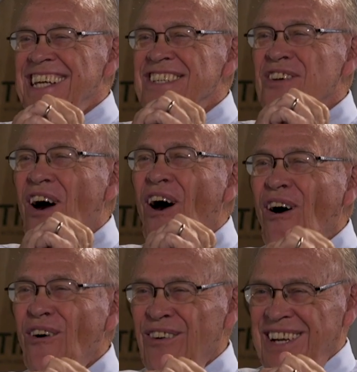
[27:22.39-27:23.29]
he is
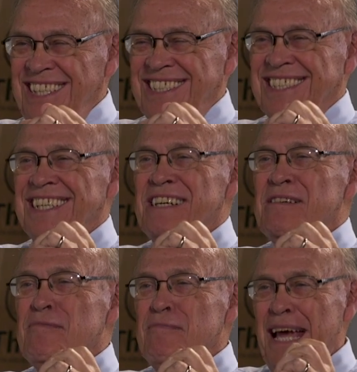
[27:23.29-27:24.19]
always
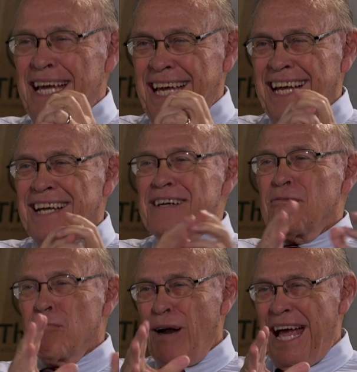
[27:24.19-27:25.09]
making
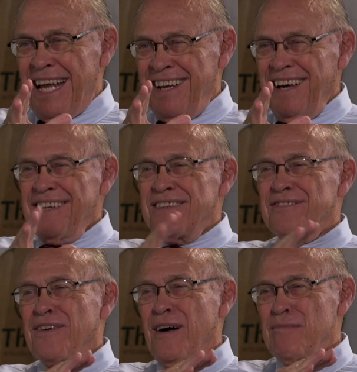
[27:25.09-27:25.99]
bread
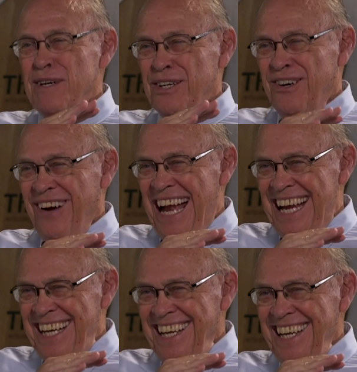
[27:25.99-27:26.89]
from
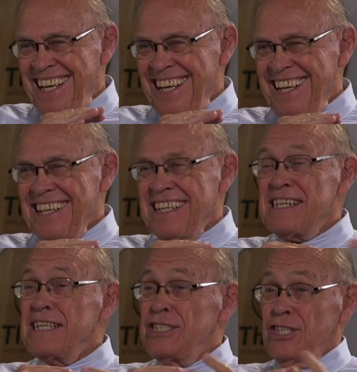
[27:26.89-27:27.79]
grain.
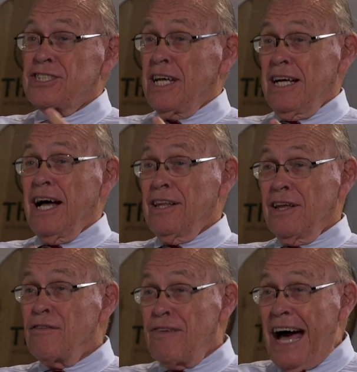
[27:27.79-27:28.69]
It's just a
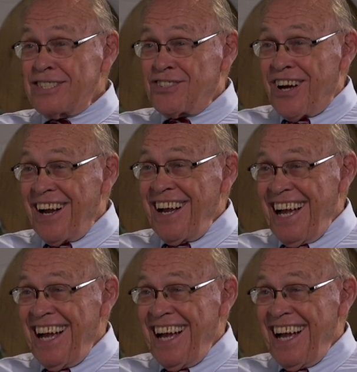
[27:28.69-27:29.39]
little faster